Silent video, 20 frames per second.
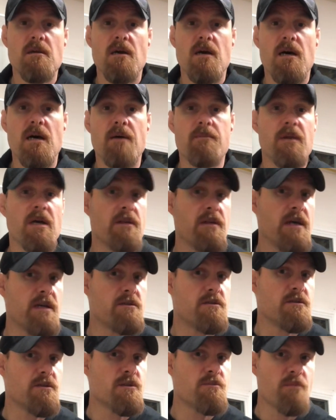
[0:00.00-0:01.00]
Now, that's
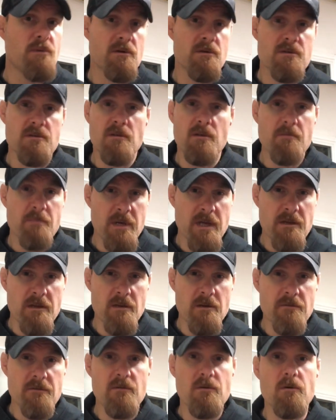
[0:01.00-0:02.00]
just personal
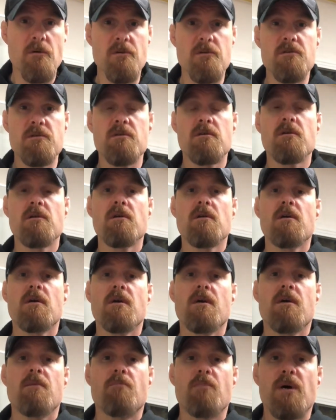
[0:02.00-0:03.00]
opinion, of course,
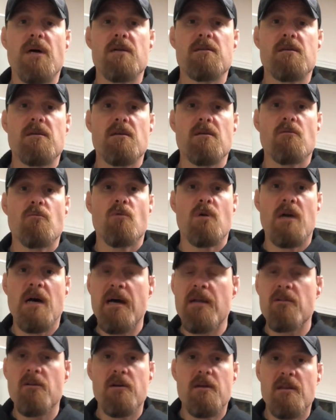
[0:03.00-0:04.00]
but when I
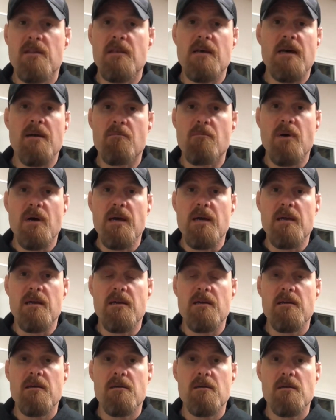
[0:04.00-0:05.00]
look at that bike,
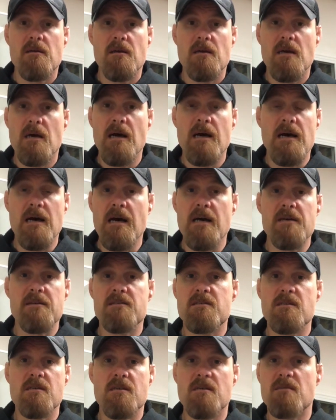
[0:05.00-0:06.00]
I
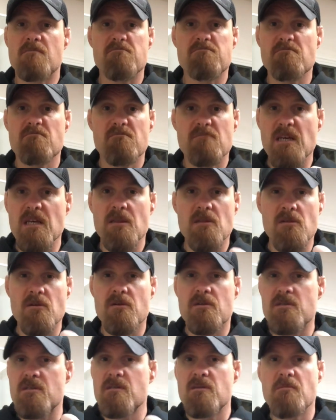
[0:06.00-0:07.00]
see it
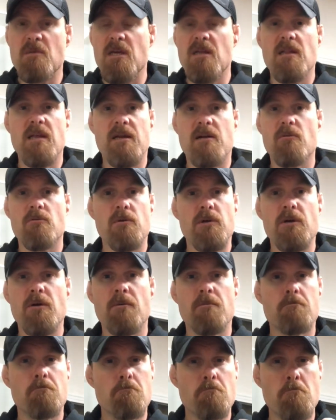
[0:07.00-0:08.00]
looks to me like a
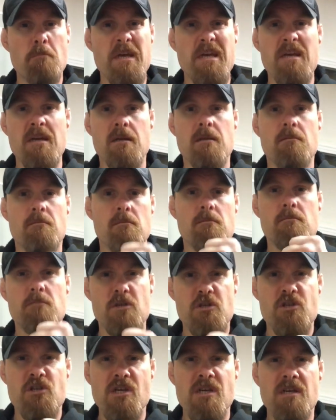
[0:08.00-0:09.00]
real mean
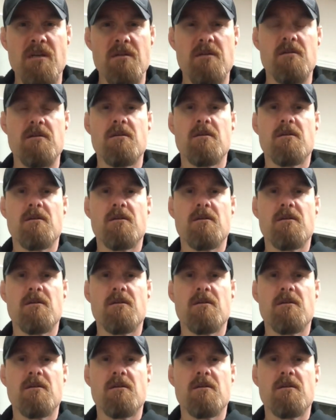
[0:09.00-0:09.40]
machine.